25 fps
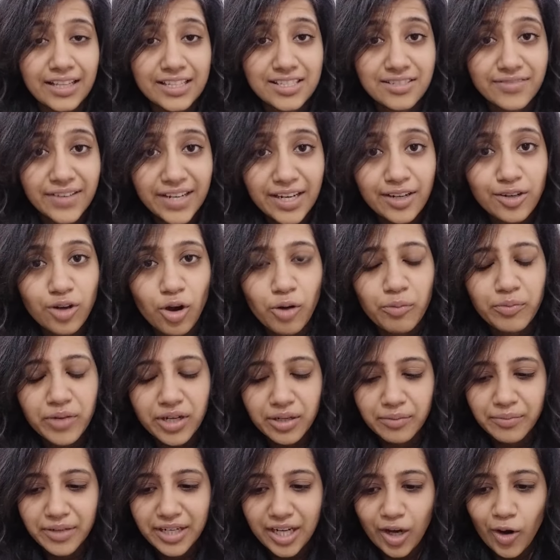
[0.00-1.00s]
That's very
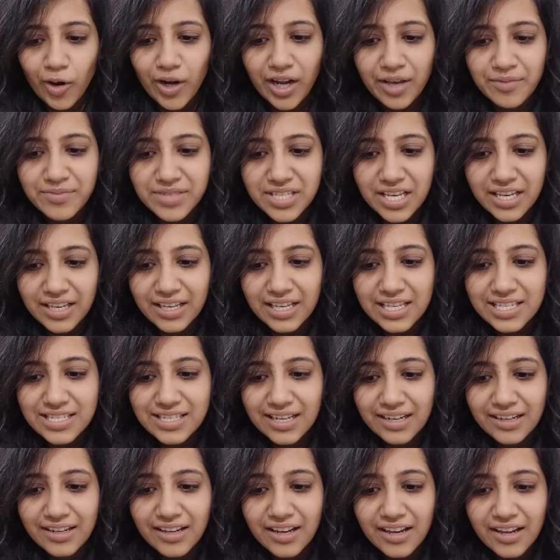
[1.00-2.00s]
normal. But all I'm saying is
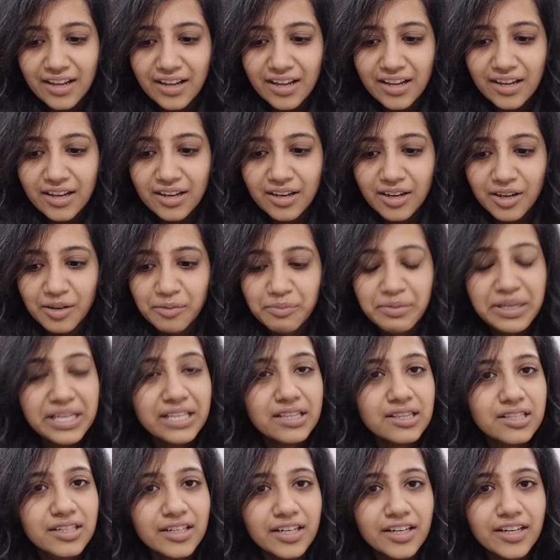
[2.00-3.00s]
that
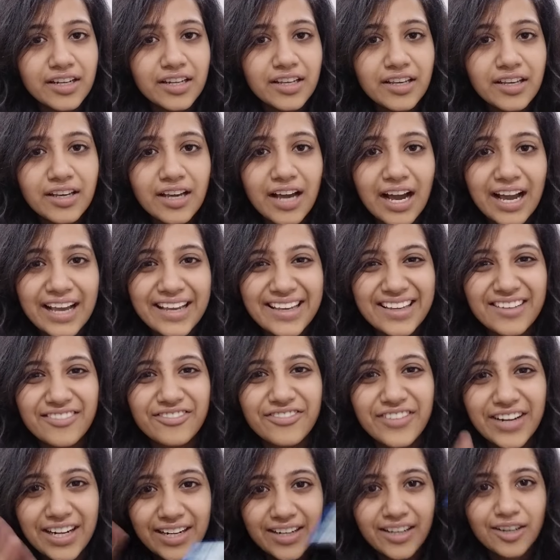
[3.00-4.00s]
being 30, I can
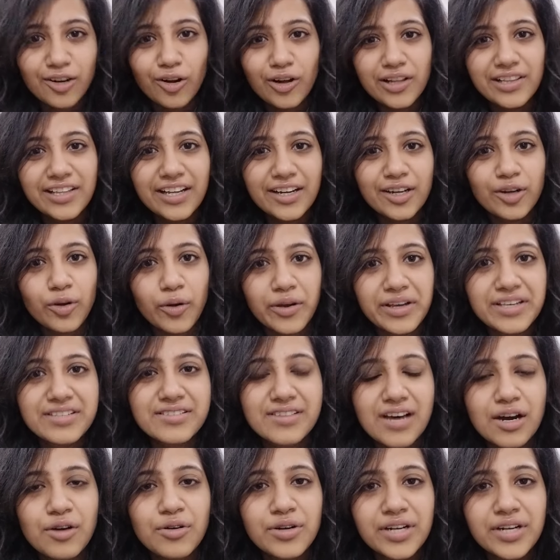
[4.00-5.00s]
filter all that
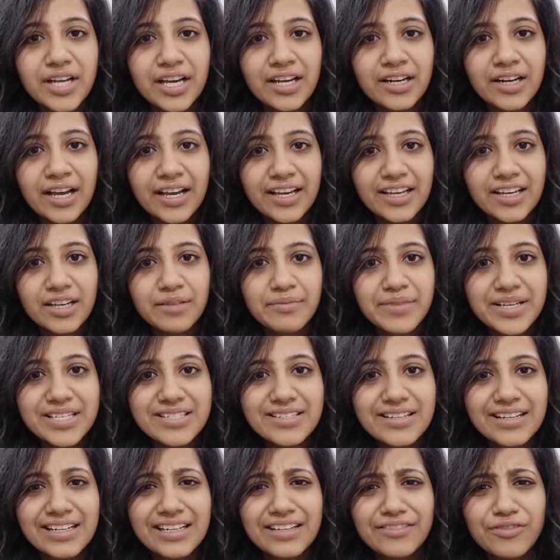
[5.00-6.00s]
noise out and I can
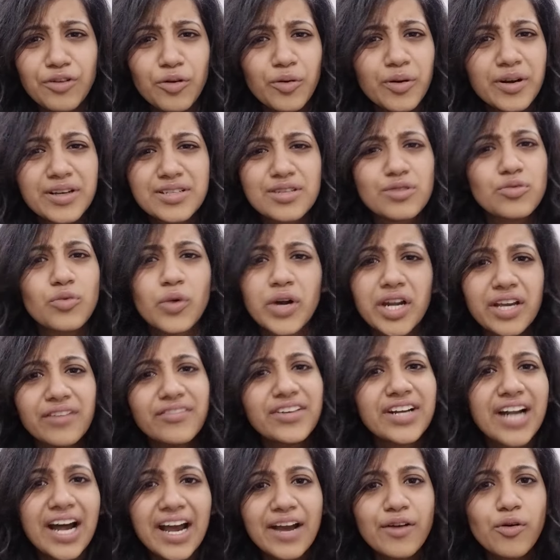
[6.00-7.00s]
basically focus on
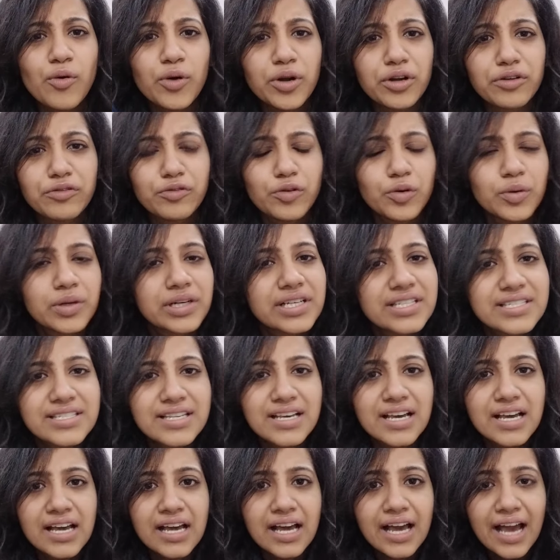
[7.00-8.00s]
whatever I want to focus.
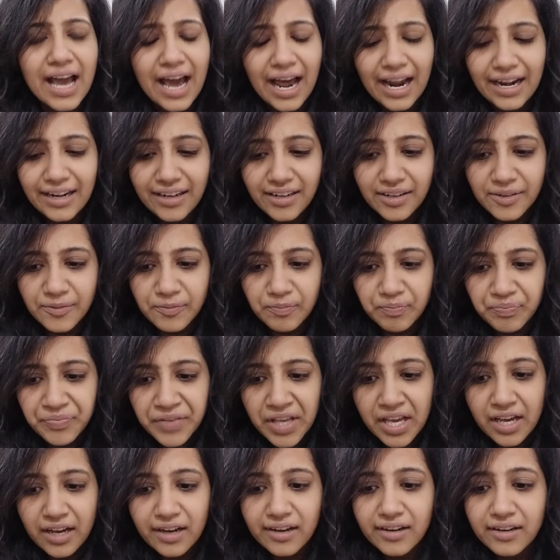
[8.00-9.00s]
And
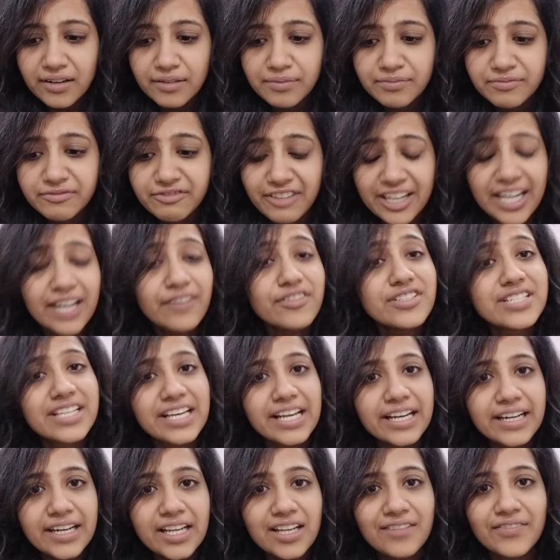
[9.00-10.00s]
when I was
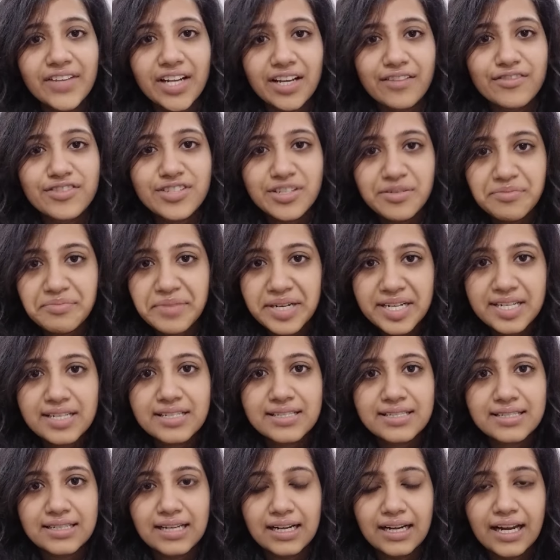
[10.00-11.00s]
18, when I was in
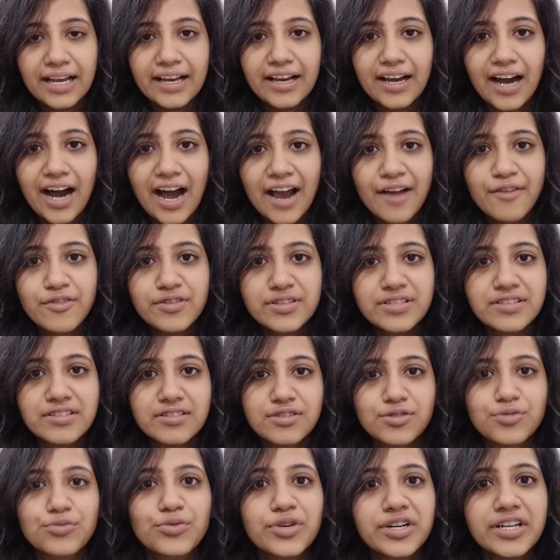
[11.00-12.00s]
BITS, like I was a
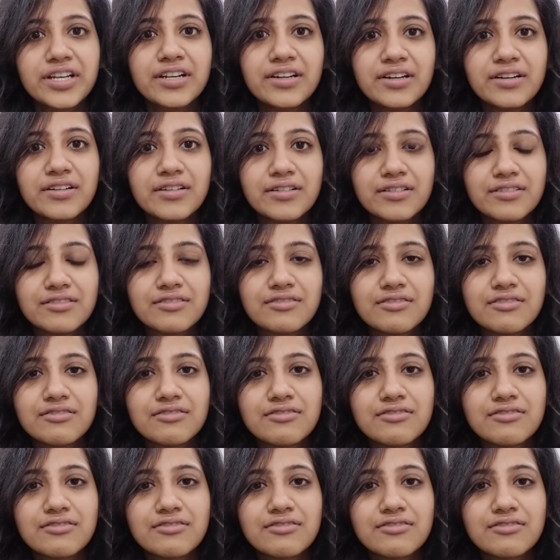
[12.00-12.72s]
student,